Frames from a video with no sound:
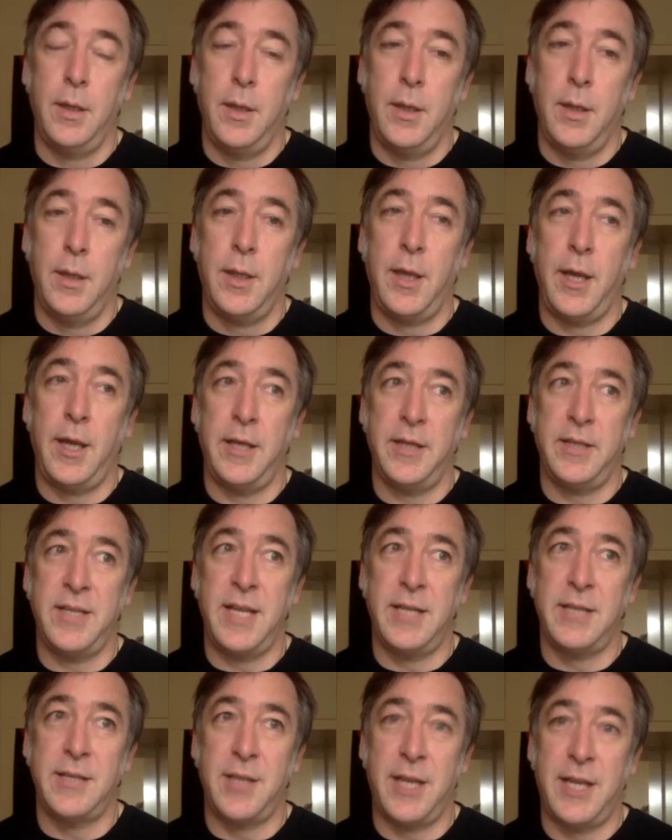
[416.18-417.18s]
Yeah, it
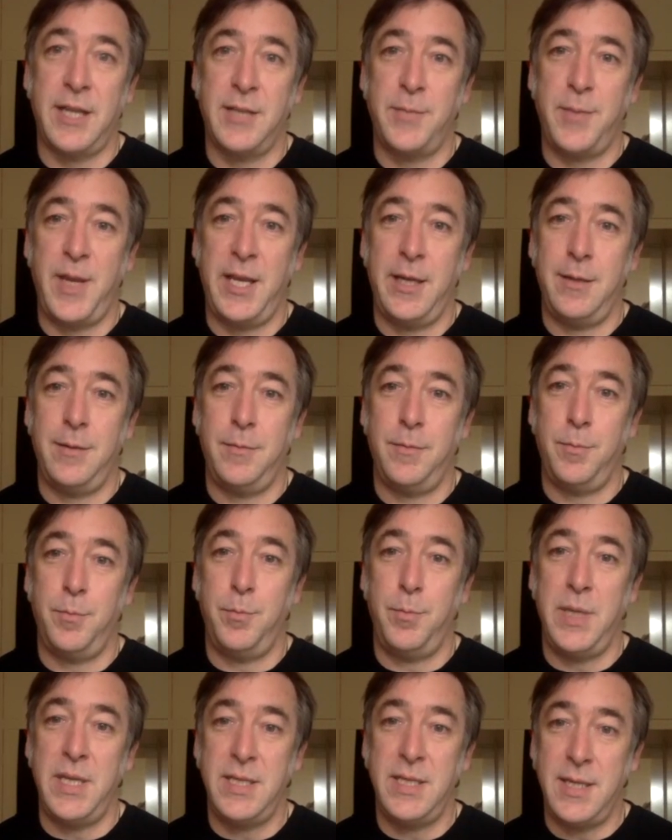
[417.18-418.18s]
sounds like it's been
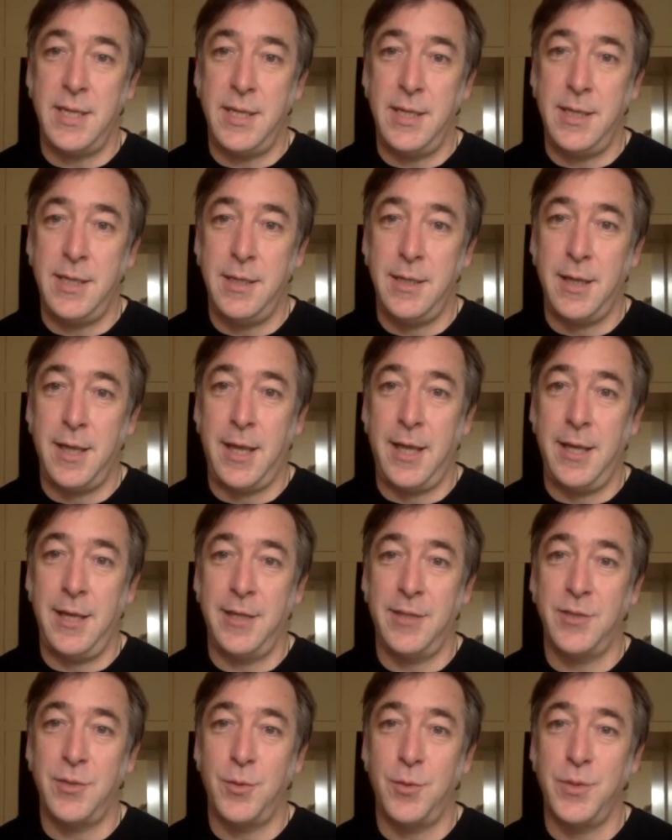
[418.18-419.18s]
busy and
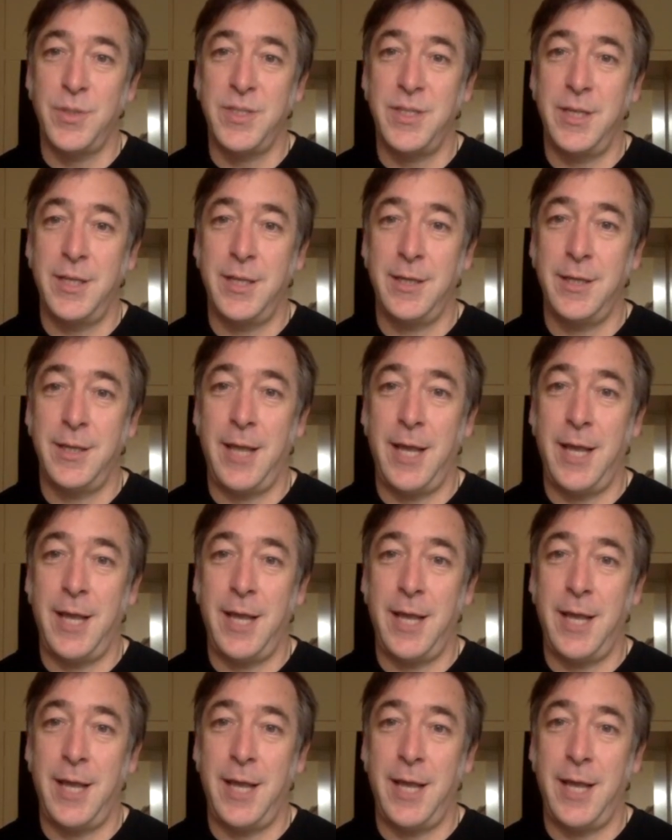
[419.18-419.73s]
exhausting.